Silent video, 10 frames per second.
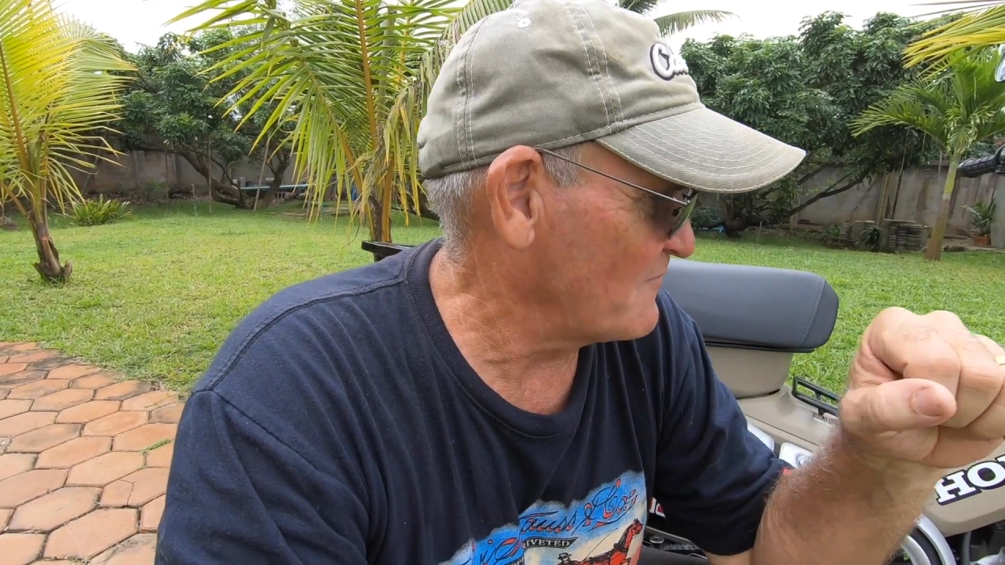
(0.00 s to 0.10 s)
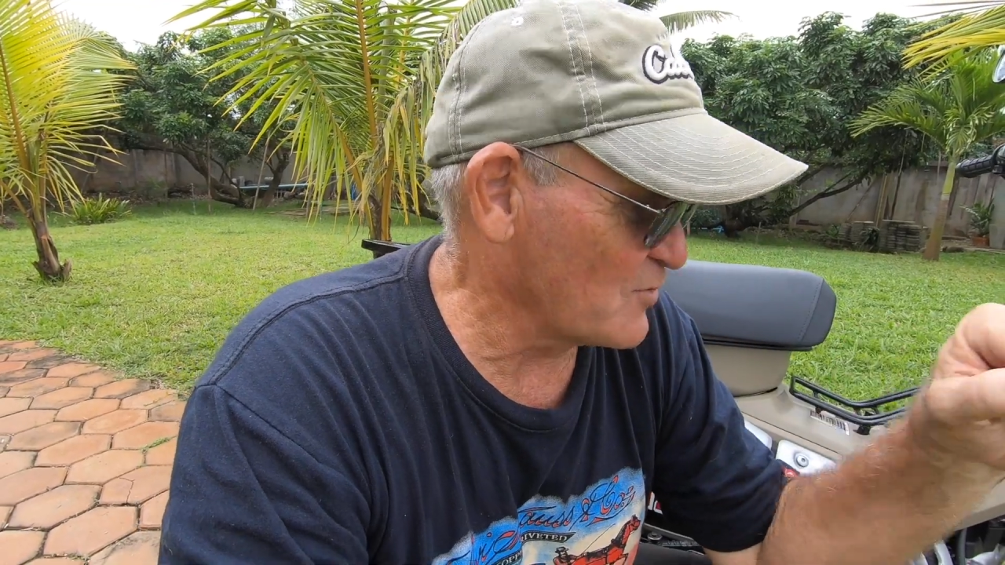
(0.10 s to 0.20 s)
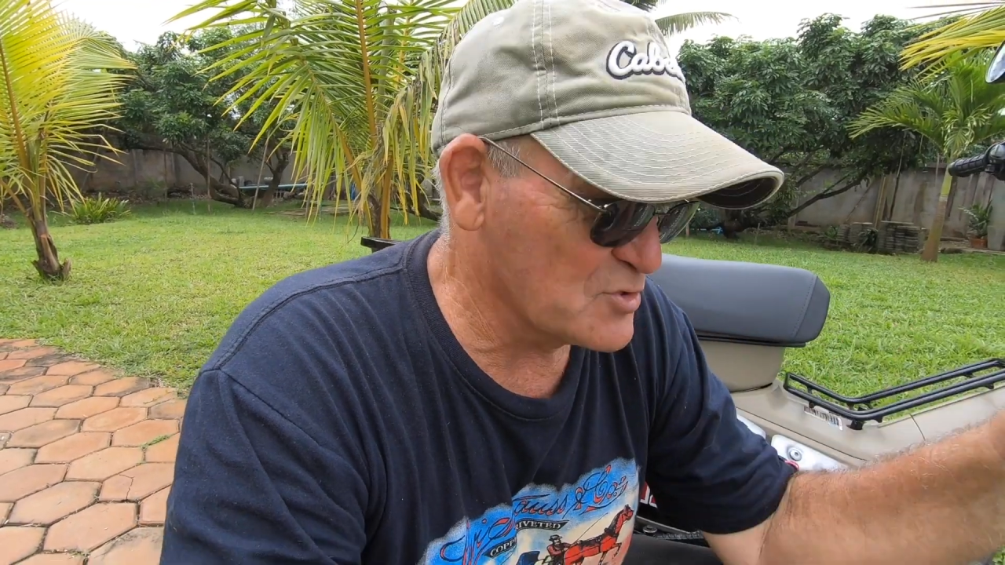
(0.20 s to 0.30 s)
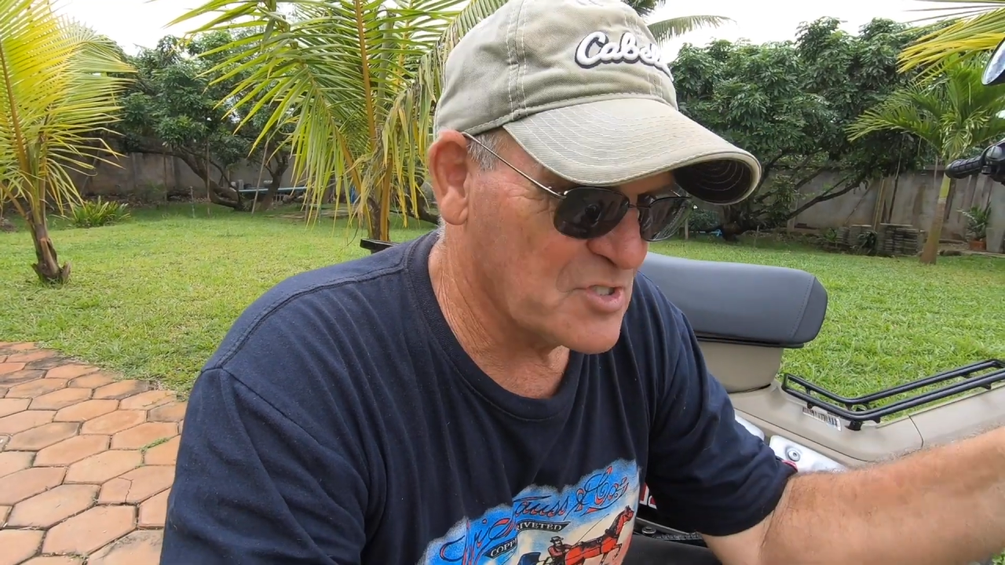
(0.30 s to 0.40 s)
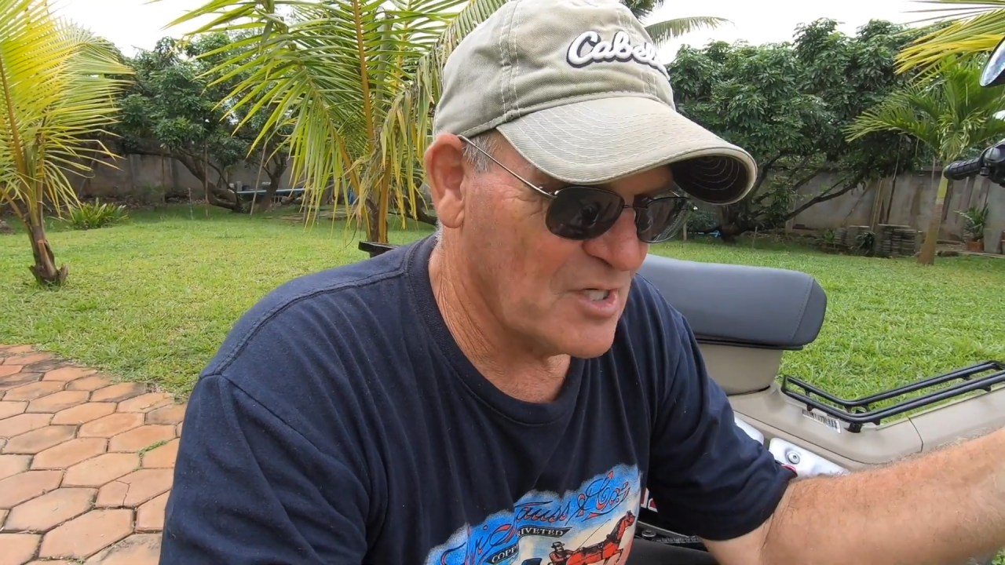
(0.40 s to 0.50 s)

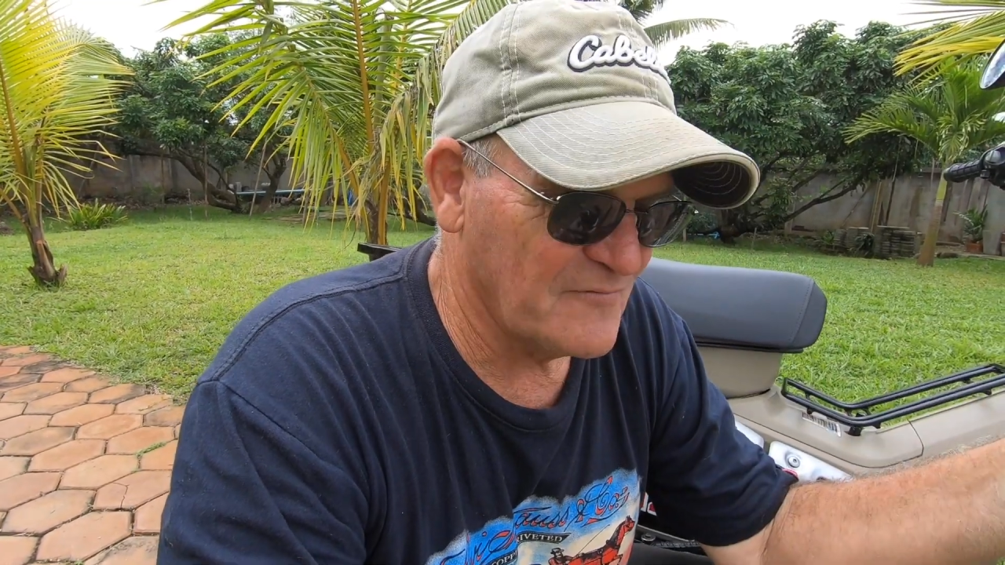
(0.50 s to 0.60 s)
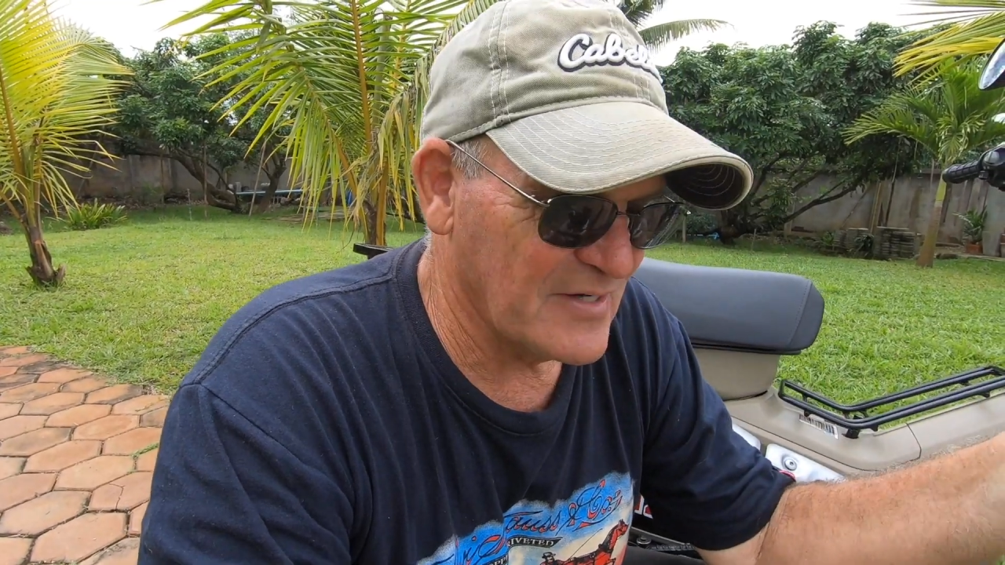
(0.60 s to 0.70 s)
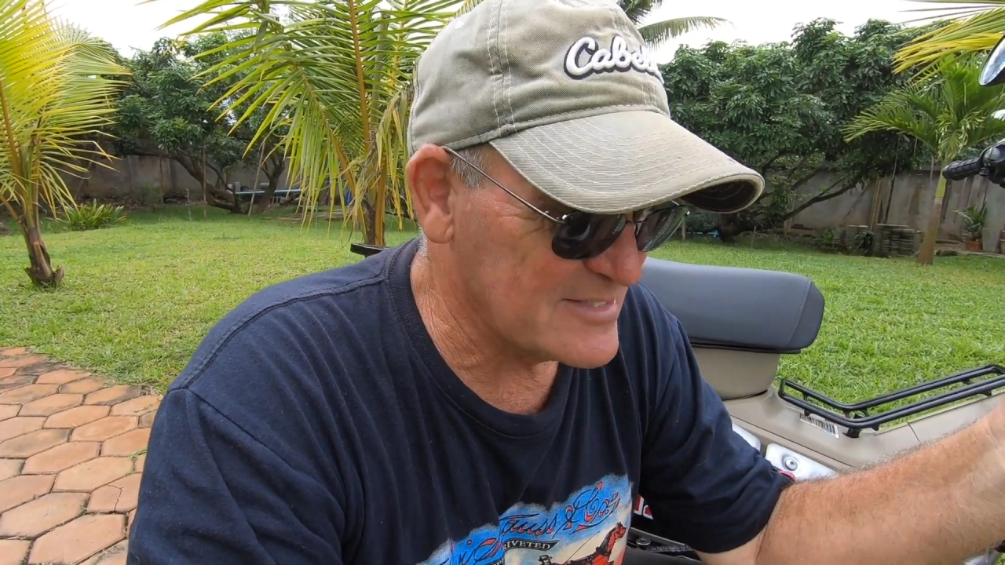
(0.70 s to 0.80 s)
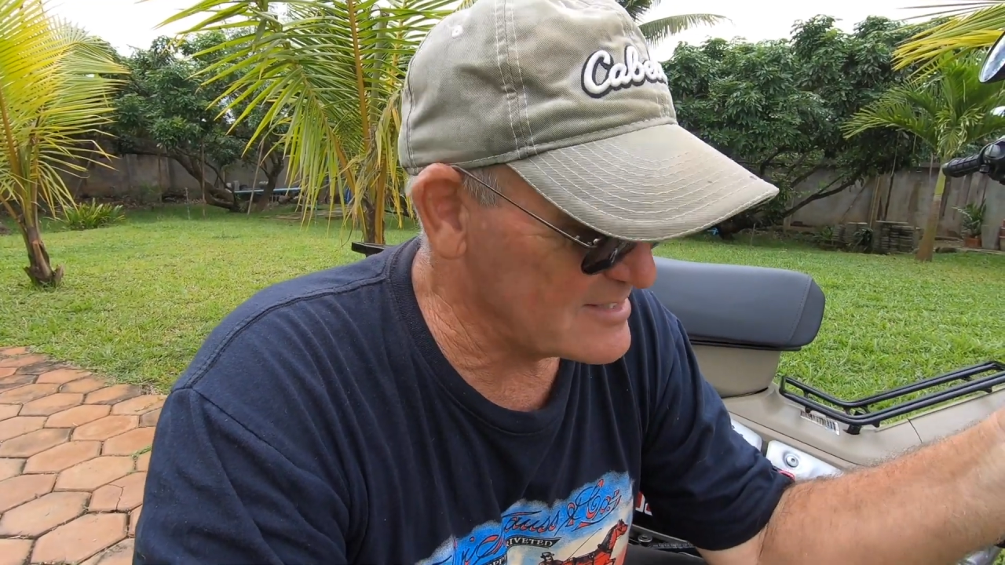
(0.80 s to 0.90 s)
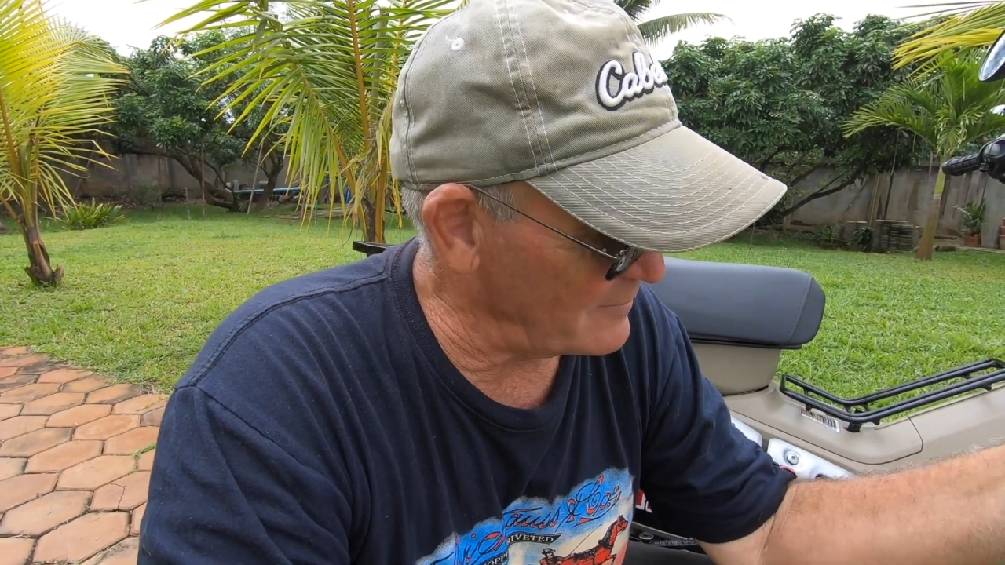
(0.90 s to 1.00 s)
First off,
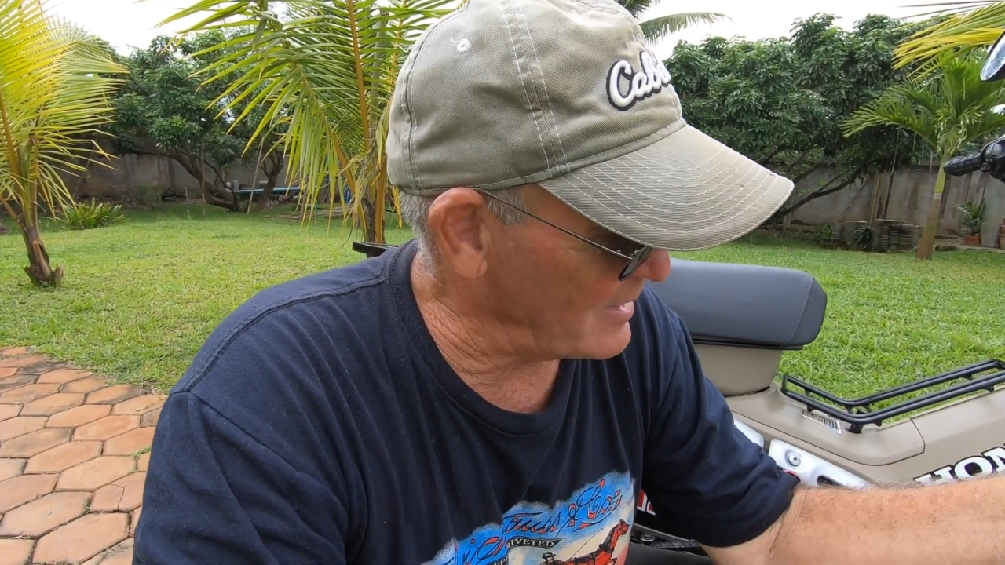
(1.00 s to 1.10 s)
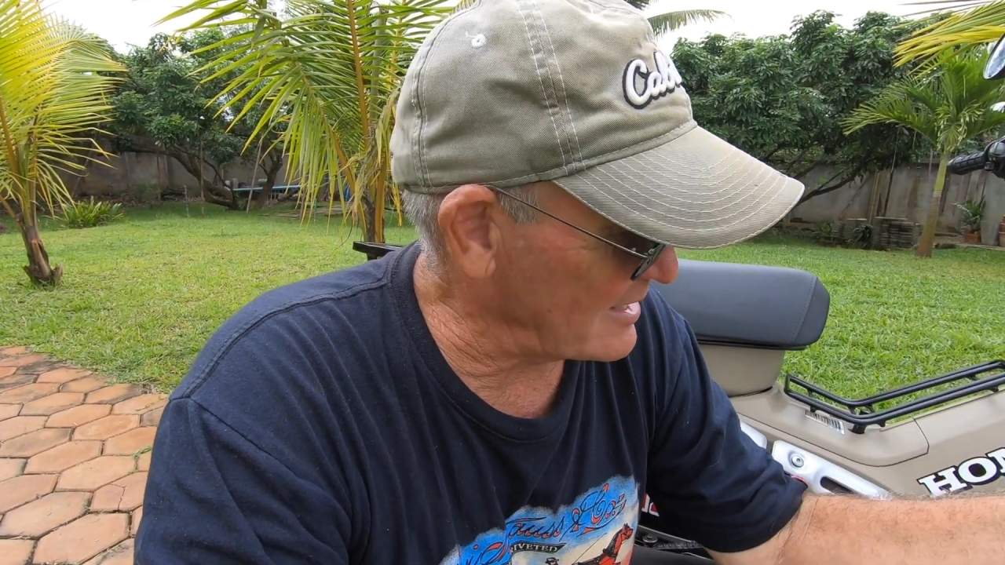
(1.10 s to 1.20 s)
I'd sit